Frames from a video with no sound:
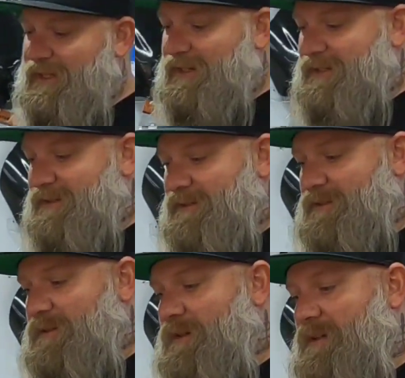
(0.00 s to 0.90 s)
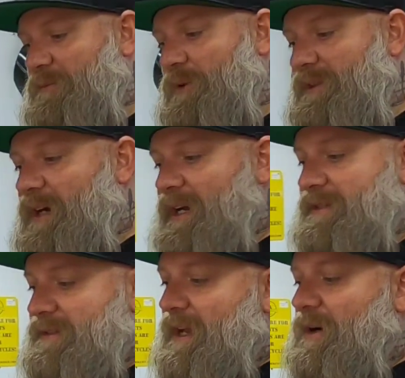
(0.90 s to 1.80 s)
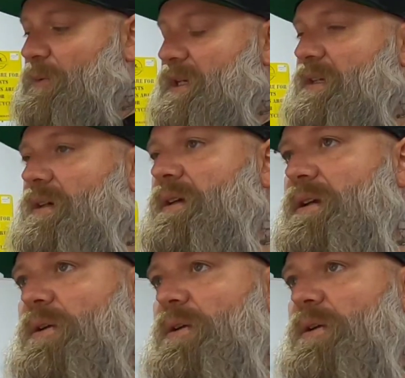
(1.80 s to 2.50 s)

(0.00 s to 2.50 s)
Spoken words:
because with us now we